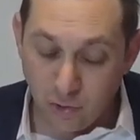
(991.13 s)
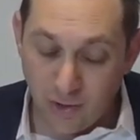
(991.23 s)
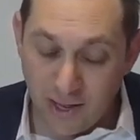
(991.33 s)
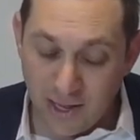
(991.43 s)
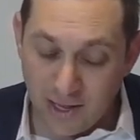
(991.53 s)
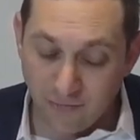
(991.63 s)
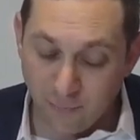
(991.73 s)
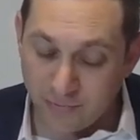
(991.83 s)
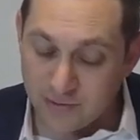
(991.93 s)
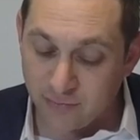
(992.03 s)
have a
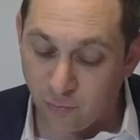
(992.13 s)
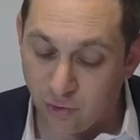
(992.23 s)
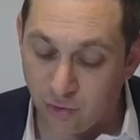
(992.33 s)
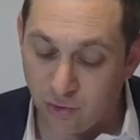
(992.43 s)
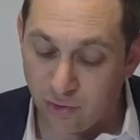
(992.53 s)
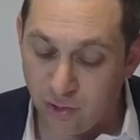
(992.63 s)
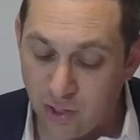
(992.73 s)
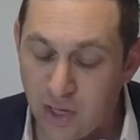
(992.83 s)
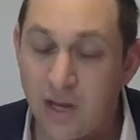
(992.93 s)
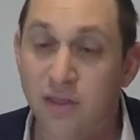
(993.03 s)
piece of wood
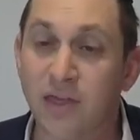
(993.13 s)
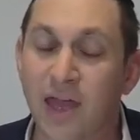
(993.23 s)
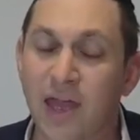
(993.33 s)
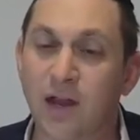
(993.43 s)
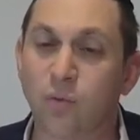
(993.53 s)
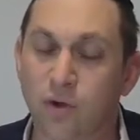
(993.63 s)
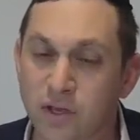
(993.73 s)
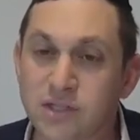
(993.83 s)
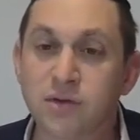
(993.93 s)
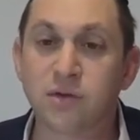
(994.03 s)
that
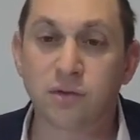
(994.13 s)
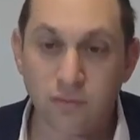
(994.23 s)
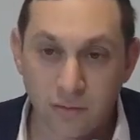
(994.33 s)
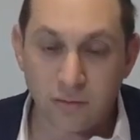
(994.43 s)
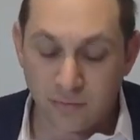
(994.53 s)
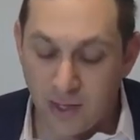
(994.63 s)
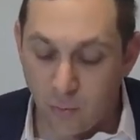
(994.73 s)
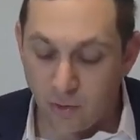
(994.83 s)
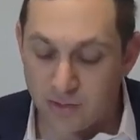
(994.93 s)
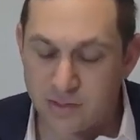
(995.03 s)
was
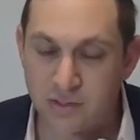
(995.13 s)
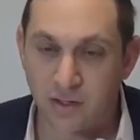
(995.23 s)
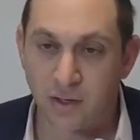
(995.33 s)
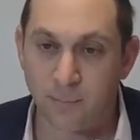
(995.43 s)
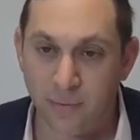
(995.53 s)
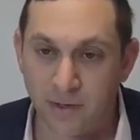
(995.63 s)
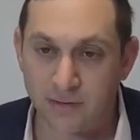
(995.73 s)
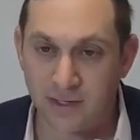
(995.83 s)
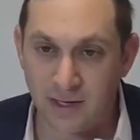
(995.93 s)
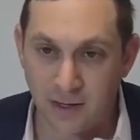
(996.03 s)
that was uh,
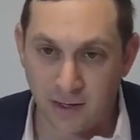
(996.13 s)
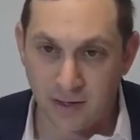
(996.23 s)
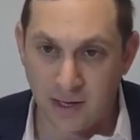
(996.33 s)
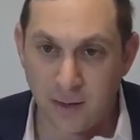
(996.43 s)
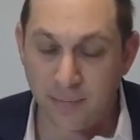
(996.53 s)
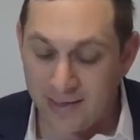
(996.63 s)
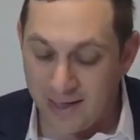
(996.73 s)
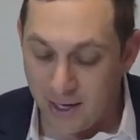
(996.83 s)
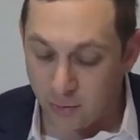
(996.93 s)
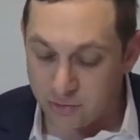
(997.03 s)
built in a in a big
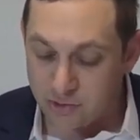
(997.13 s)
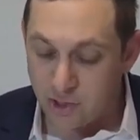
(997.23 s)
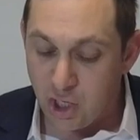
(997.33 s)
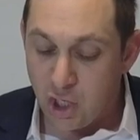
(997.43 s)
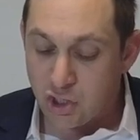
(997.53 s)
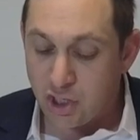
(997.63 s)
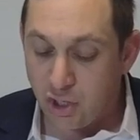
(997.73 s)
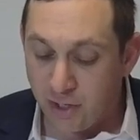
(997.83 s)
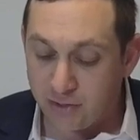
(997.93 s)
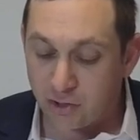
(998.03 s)
house.
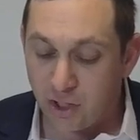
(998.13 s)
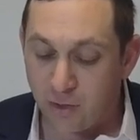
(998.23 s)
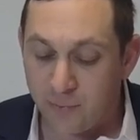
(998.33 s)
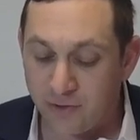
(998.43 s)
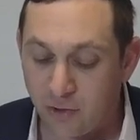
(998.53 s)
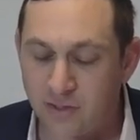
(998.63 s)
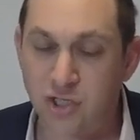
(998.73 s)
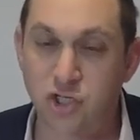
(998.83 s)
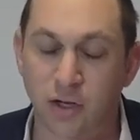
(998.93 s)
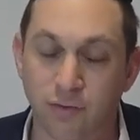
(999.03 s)

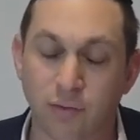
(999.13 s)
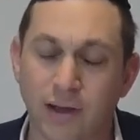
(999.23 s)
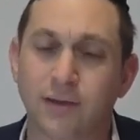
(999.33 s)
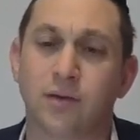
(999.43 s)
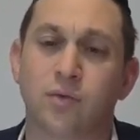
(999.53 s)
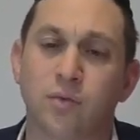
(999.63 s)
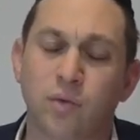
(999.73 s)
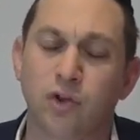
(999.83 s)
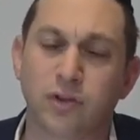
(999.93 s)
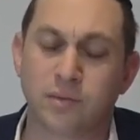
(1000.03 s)
the Right?
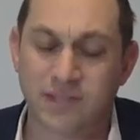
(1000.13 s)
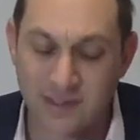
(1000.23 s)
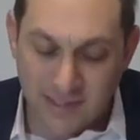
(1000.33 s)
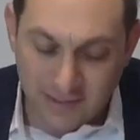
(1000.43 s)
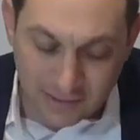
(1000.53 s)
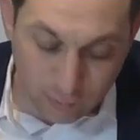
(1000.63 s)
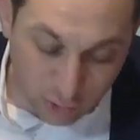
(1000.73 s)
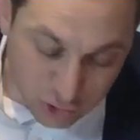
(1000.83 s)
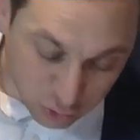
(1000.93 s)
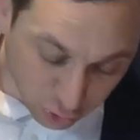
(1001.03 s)
We learned in Get Gittin, the
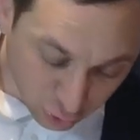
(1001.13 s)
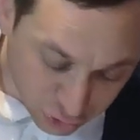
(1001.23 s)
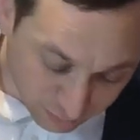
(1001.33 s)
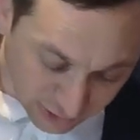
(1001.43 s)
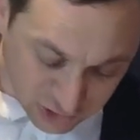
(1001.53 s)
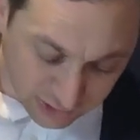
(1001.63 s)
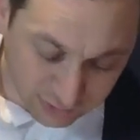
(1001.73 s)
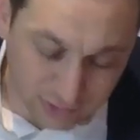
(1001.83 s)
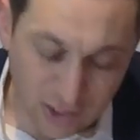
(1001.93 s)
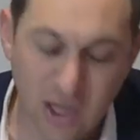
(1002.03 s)
one in mentioned
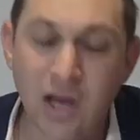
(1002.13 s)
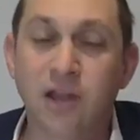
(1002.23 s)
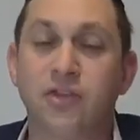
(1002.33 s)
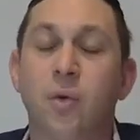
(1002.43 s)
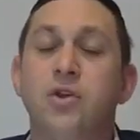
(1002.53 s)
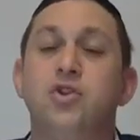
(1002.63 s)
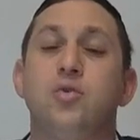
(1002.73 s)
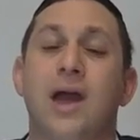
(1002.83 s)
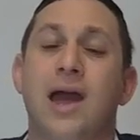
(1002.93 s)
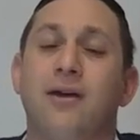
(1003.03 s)
that when
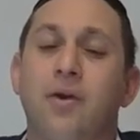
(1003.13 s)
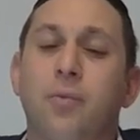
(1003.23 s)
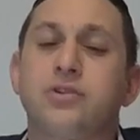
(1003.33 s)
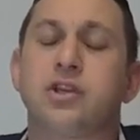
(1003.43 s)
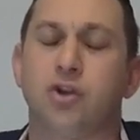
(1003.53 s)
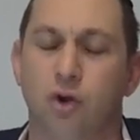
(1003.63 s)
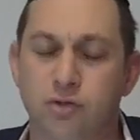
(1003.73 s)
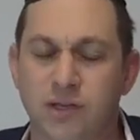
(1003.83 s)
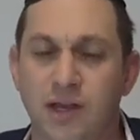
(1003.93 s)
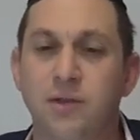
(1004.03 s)
you have a person
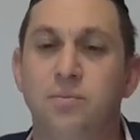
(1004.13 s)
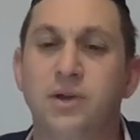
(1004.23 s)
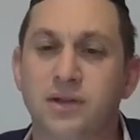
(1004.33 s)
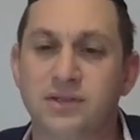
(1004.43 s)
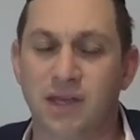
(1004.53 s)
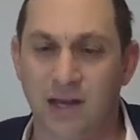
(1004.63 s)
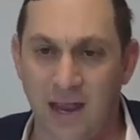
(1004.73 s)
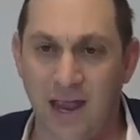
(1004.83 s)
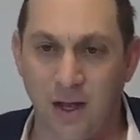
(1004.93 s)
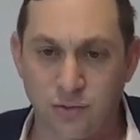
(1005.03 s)
goes and he builds in a
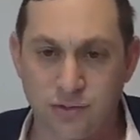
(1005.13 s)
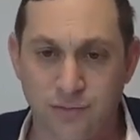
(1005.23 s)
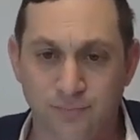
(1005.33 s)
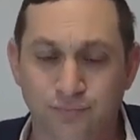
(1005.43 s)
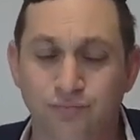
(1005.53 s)
house